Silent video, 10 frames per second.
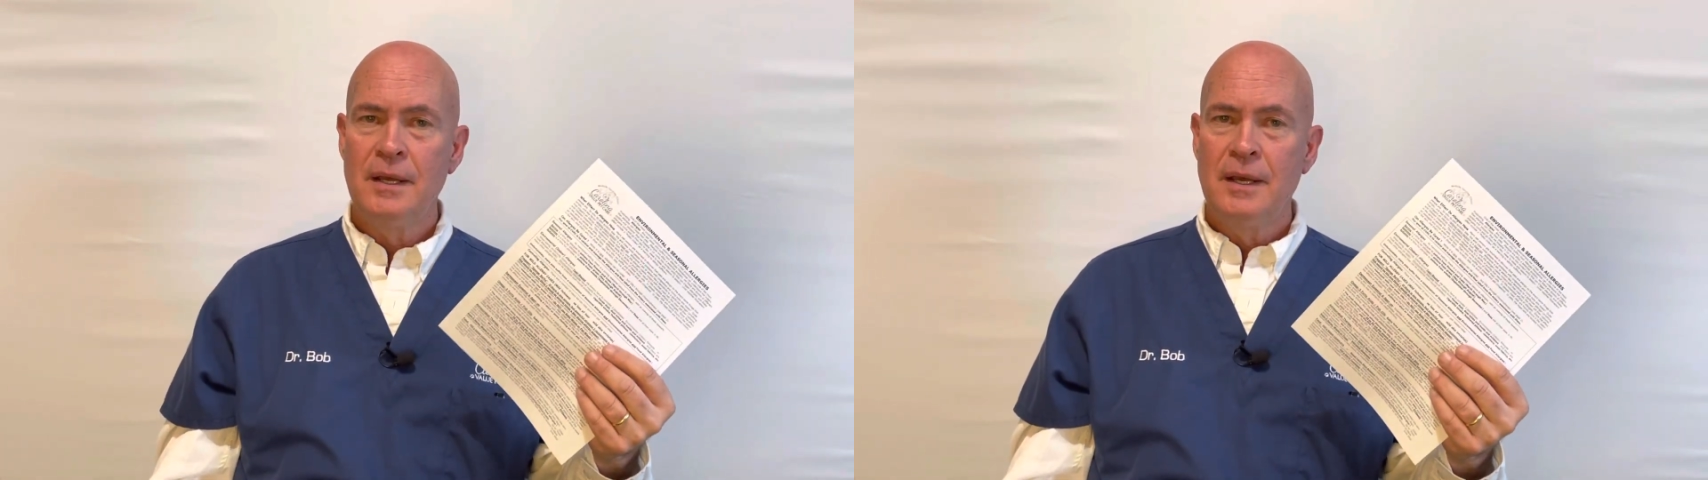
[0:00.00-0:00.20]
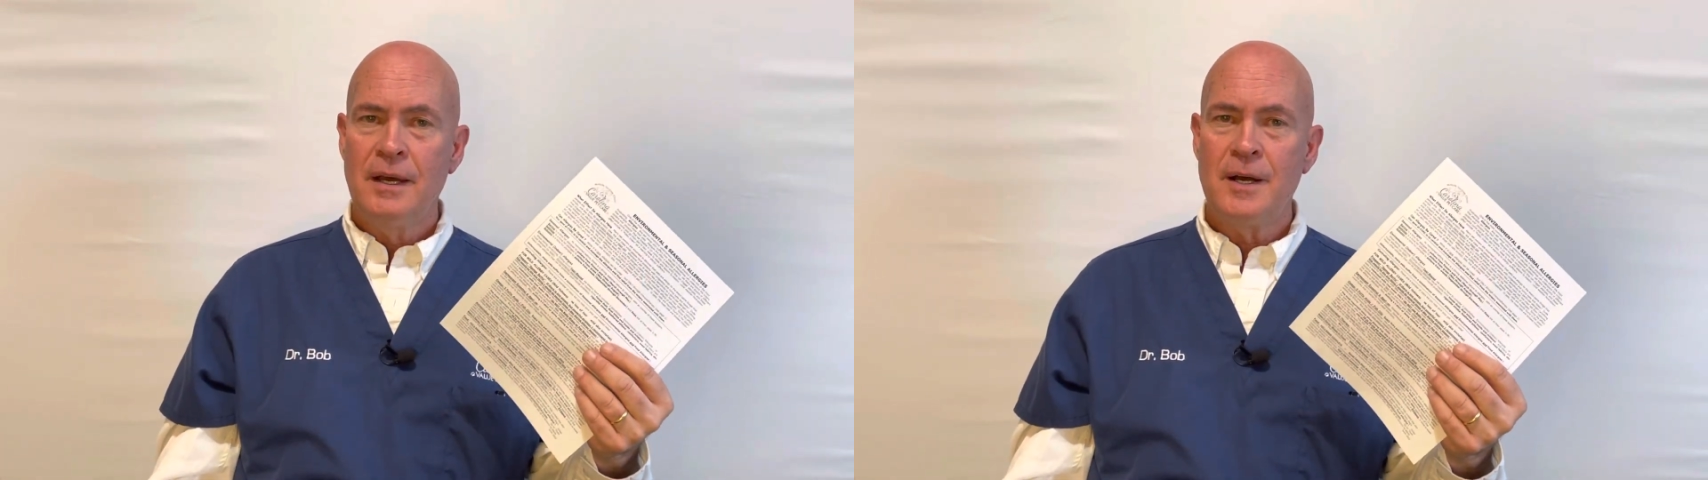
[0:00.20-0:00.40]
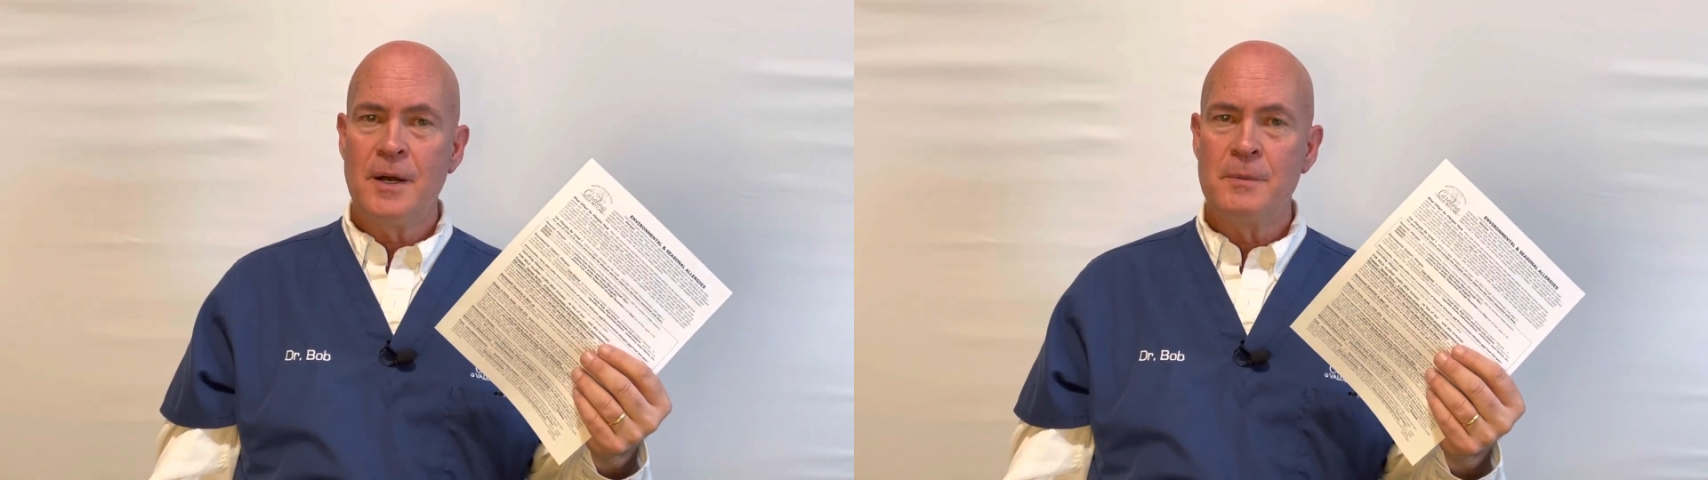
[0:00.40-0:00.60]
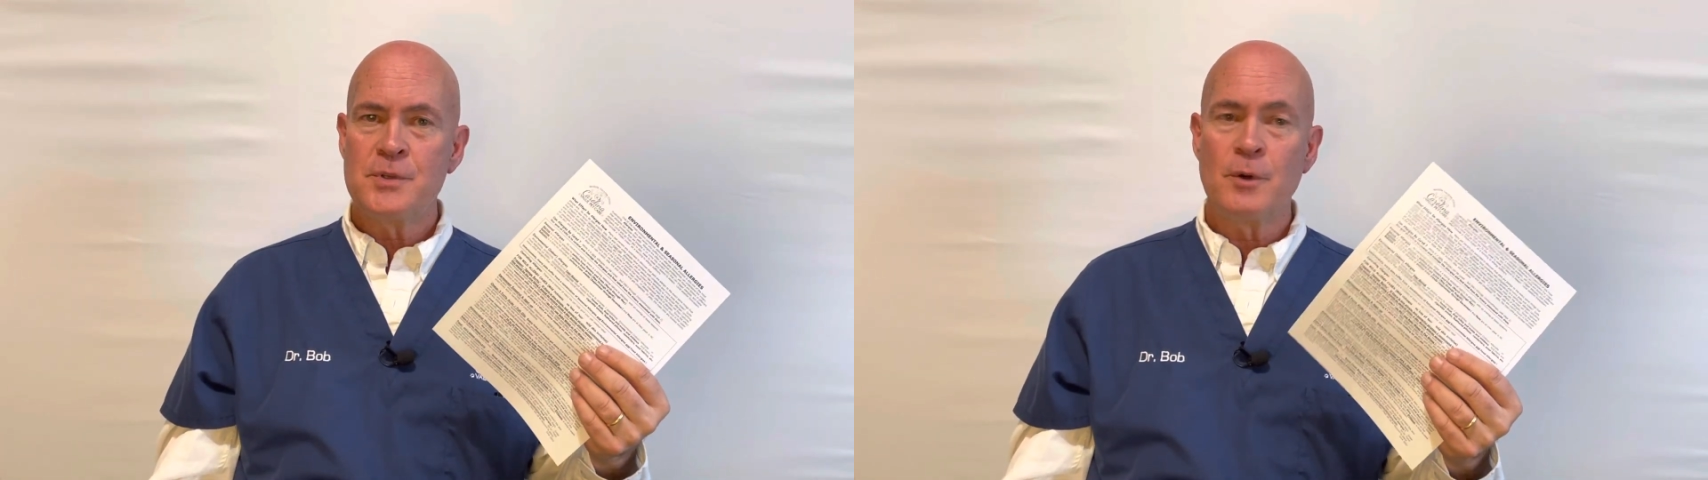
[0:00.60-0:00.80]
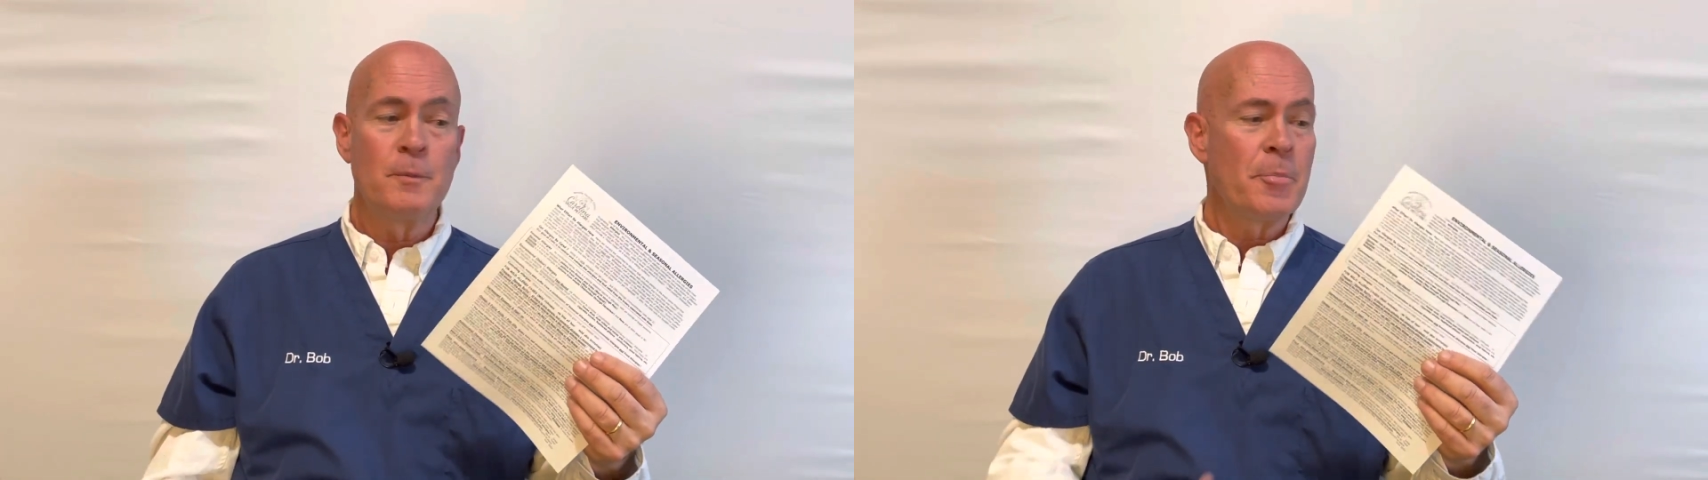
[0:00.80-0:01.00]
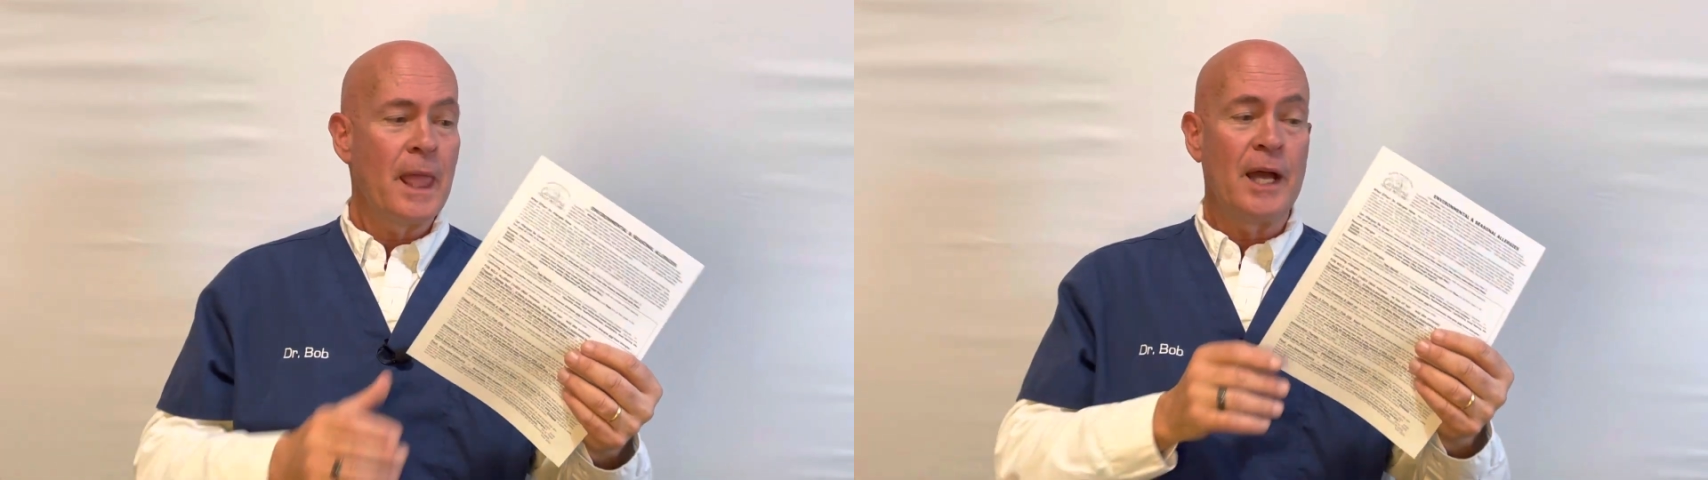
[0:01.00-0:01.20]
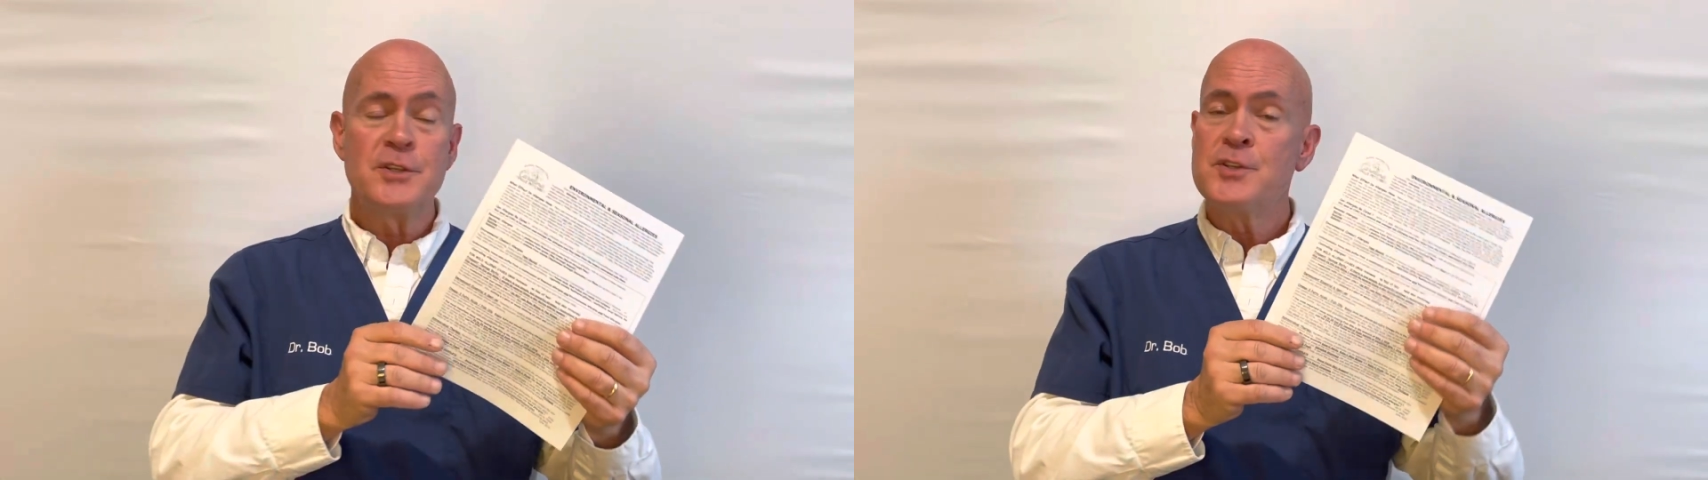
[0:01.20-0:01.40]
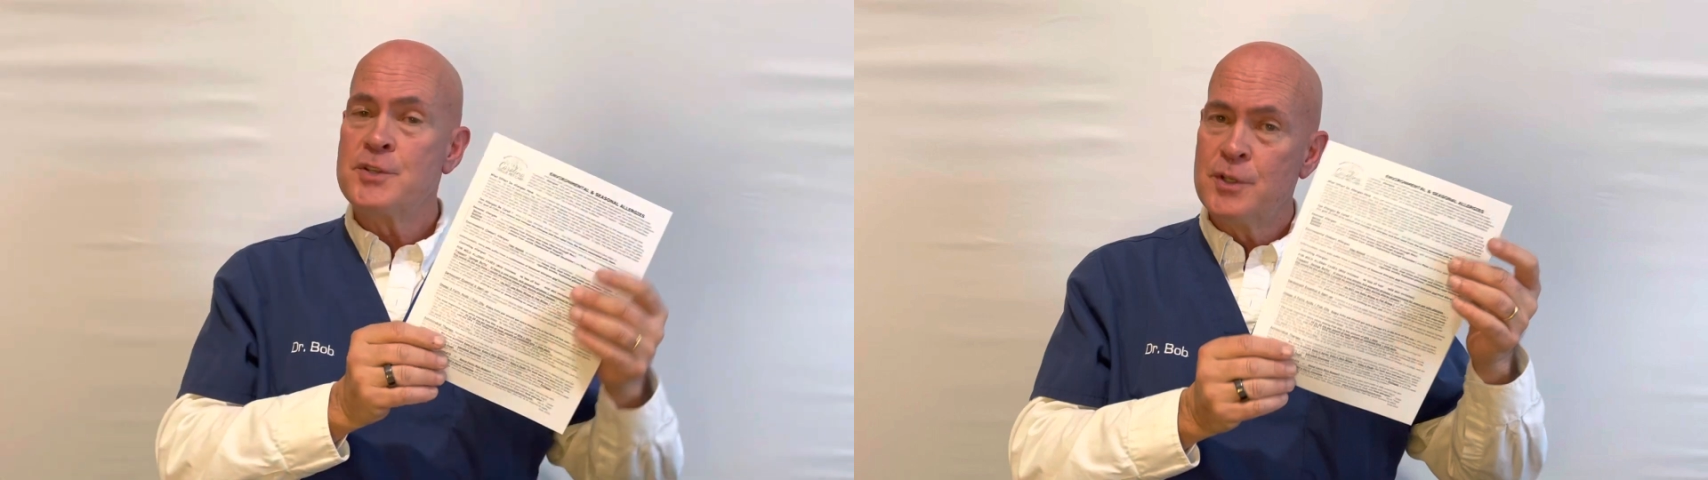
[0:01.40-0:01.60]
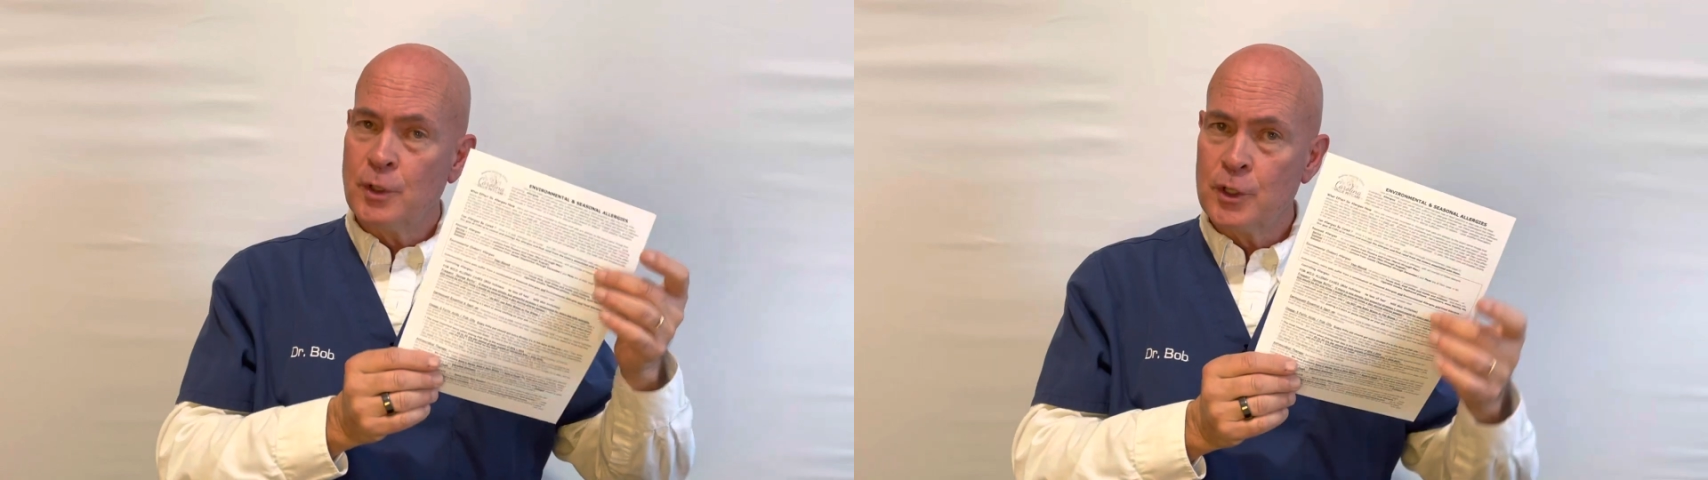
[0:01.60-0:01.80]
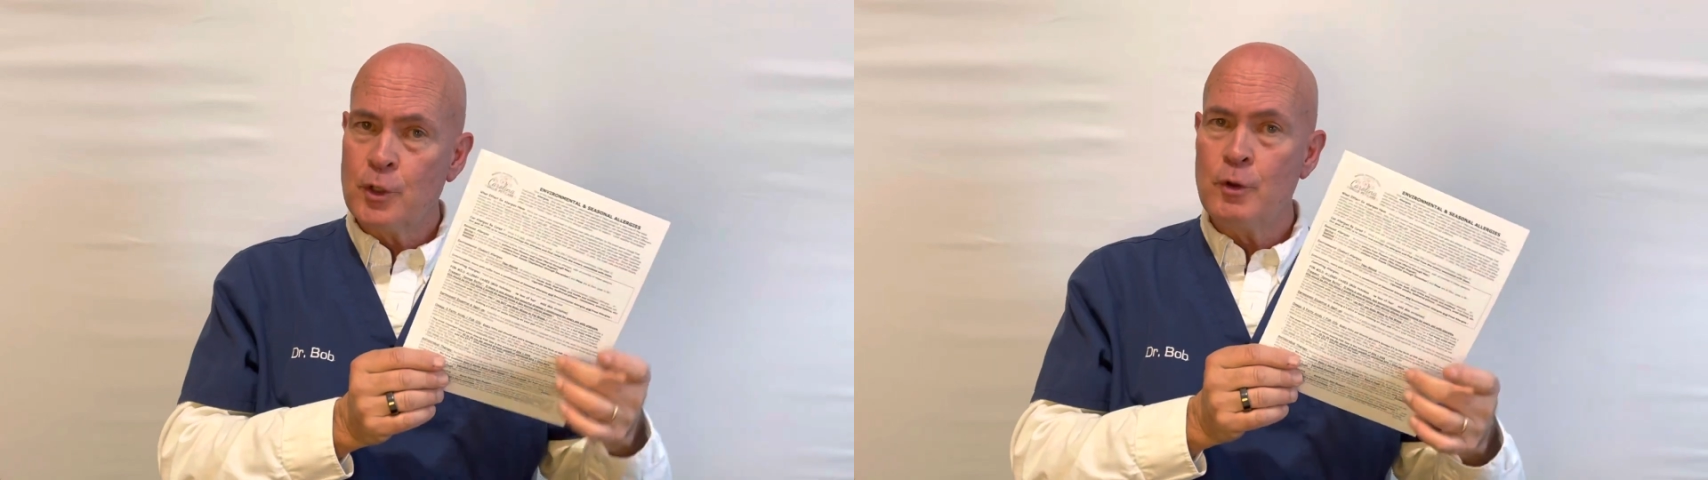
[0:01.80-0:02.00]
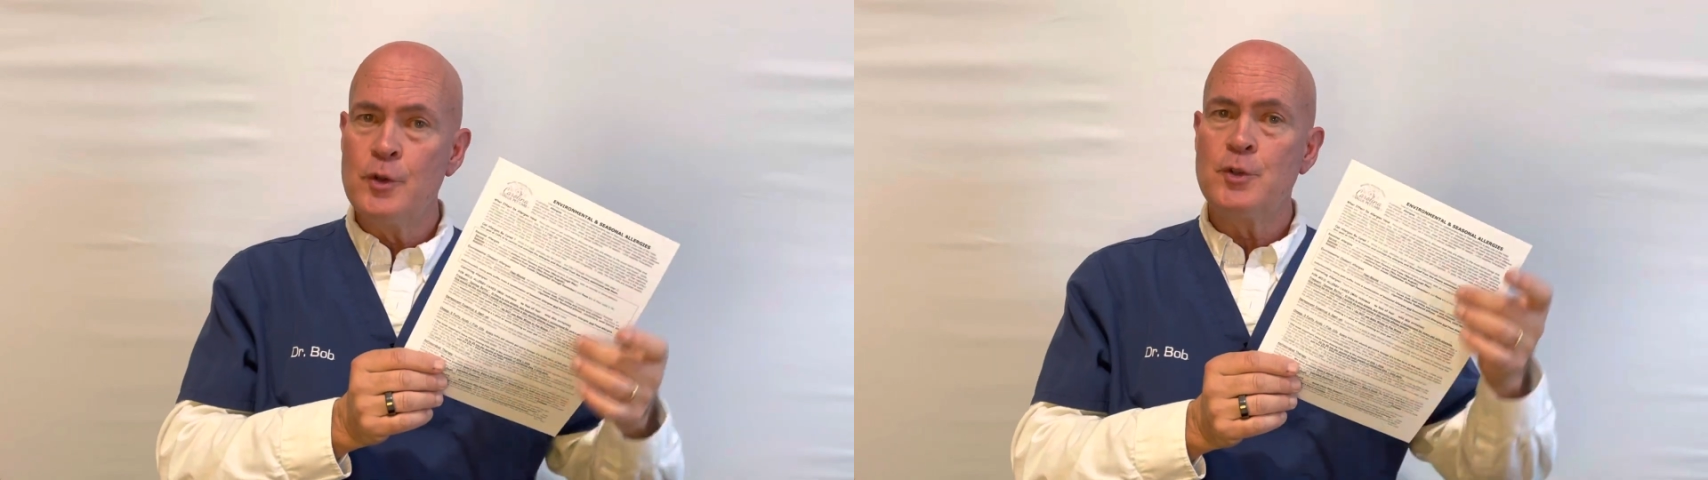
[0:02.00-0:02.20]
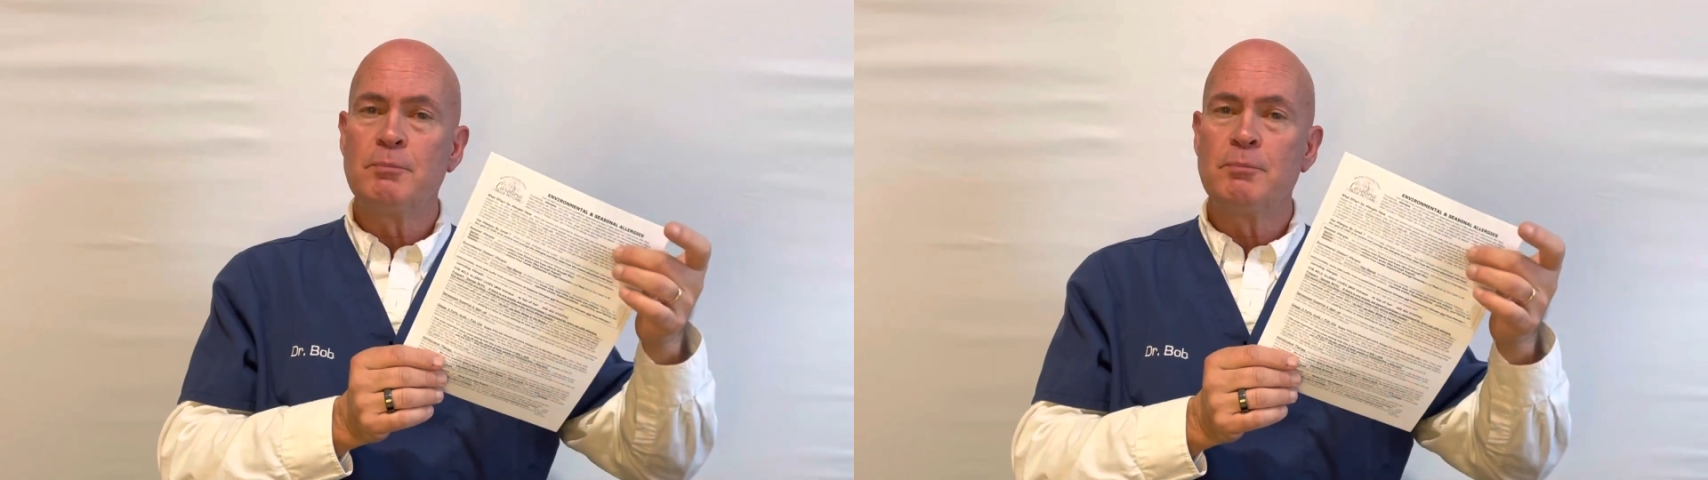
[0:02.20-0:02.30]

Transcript: So I still encourage you,